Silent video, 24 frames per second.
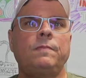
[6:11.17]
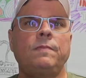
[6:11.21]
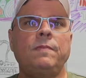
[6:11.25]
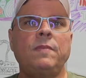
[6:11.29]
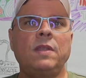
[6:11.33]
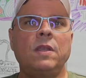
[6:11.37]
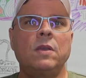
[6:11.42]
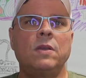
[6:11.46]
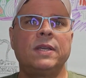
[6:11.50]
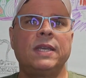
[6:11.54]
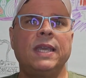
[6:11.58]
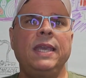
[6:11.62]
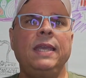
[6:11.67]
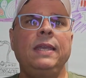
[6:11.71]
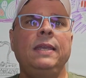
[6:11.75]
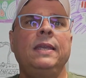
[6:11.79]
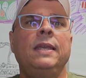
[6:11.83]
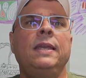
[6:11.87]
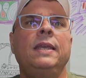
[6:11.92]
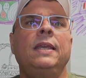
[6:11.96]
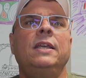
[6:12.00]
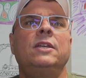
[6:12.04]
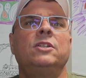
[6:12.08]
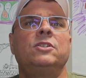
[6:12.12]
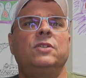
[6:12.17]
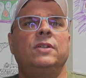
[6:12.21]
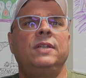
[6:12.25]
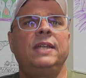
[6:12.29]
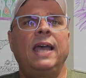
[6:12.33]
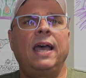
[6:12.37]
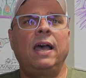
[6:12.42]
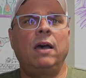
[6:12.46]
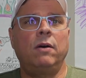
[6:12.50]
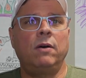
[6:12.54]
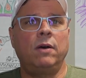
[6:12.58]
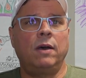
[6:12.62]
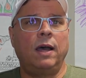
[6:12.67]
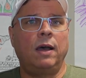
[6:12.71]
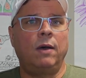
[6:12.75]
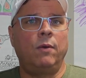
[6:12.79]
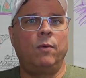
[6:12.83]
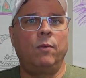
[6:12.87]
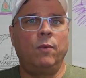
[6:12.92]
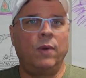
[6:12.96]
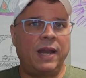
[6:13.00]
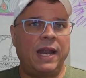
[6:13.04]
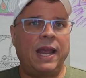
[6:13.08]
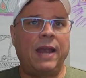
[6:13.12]
Okay. So now
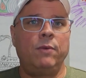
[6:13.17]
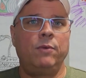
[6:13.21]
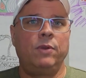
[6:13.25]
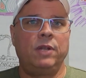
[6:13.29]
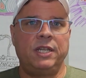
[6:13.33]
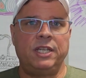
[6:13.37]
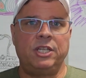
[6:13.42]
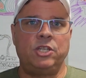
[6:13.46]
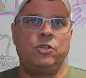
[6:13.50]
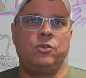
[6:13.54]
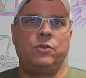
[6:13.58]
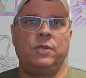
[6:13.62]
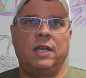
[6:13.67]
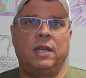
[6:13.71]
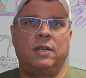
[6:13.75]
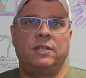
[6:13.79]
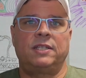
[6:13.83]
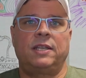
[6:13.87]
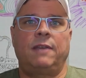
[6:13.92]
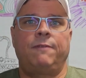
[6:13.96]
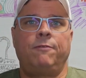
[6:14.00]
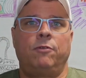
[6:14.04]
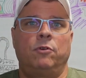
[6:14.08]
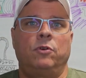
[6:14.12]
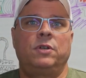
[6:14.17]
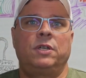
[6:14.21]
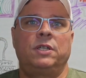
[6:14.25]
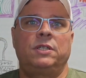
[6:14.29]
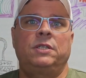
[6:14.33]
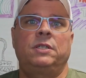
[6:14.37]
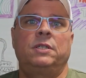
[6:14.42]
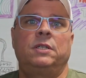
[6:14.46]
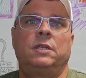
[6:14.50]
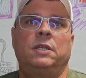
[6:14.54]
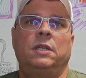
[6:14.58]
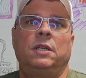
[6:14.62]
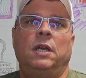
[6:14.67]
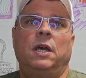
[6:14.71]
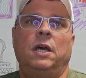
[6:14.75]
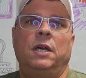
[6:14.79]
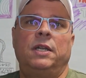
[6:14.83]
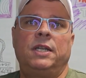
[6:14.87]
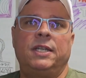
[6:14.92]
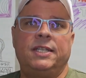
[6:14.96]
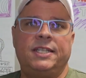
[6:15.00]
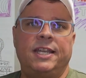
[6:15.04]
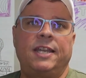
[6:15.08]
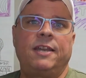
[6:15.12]
what I really do now is I focus on
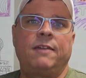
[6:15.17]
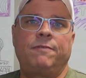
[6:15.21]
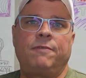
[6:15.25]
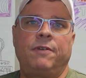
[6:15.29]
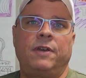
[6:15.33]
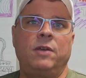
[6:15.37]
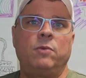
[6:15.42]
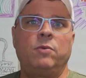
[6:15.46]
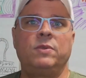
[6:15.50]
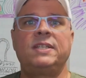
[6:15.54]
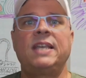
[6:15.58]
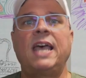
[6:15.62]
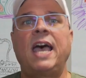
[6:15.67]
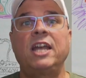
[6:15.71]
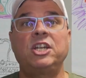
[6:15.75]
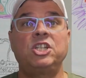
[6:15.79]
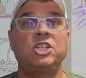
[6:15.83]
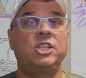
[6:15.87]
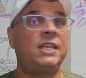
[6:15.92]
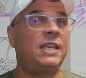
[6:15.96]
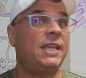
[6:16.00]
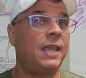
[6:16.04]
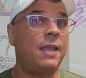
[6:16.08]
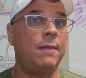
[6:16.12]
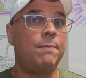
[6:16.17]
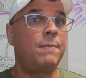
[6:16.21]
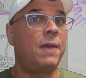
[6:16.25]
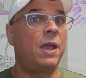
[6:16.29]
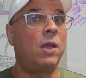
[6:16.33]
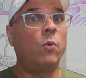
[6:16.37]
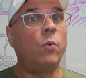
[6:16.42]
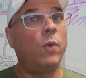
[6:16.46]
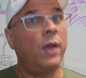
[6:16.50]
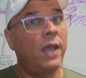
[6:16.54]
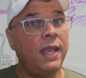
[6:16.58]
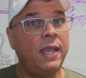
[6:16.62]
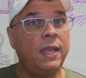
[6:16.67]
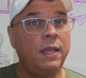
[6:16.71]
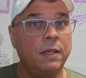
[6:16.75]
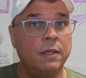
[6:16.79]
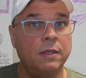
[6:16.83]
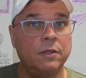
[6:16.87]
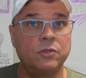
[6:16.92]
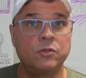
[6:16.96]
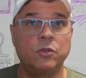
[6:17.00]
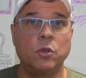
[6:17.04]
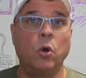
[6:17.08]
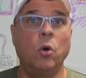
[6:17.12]
identifying what's actually in my way.
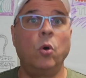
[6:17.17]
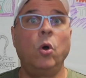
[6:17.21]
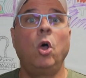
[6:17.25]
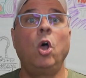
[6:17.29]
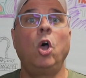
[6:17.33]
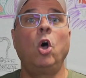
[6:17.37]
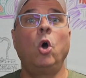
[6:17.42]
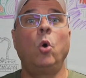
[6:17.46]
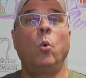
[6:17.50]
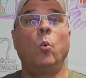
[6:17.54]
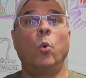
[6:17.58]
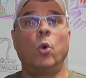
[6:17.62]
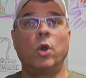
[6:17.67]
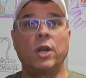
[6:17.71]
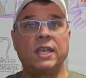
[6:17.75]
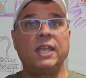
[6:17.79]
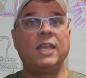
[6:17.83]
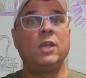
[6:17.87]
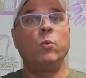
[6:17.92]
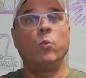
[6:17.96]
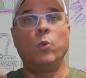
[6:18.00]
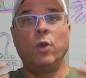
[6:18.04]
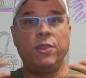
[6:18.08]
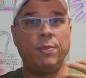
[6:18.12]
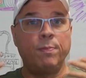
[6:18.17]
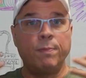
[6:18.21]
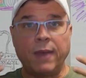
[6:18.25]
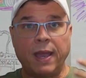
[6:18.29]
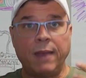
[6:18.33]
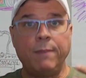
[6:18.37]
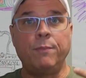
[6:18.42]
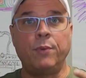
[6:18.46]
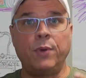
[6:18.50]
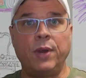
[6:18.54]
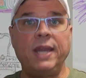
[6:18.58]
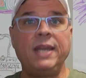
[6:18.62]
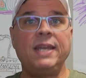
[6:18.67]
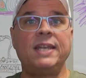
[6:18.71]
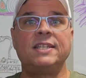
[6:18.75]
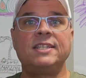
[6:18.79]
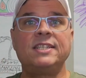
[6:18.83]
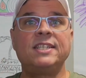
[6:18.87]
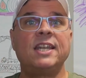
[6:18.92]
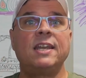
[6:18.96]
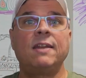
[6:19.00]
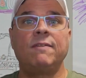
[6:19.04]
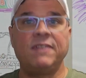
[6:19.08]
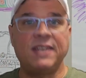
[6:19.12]
So working with my brain
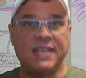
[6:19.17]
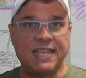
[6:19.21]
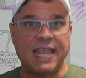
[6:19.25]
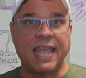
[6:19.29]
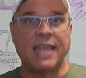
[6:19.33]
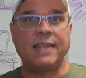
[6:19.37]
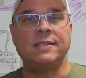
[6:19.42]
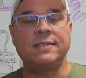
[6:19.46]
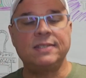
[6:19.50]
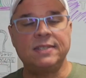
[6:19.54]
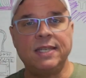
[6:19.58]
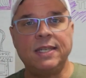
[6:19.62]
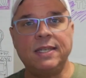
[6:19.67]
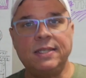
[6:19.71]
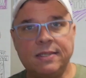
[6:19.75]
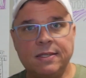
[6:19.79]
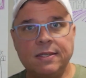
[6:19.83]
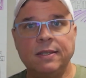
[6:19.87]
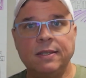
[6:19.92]
instead of against it.